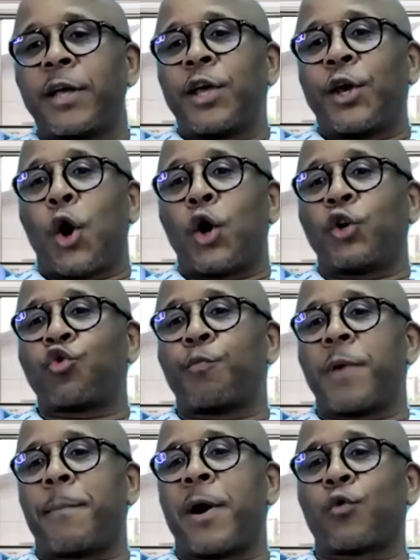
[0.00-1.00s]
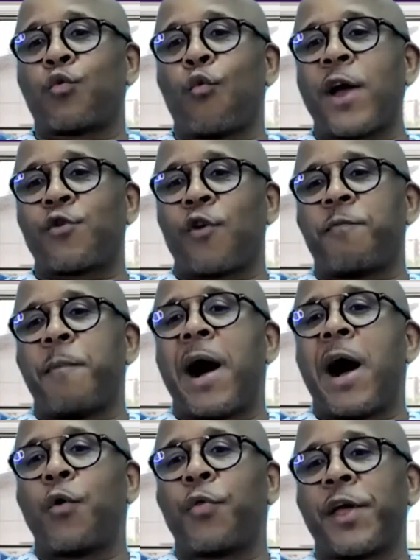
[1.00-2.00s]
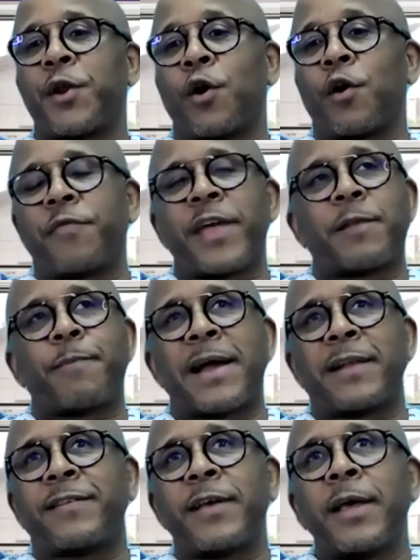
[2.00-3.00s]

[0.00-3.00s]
It should be about word of mouth and all of that. But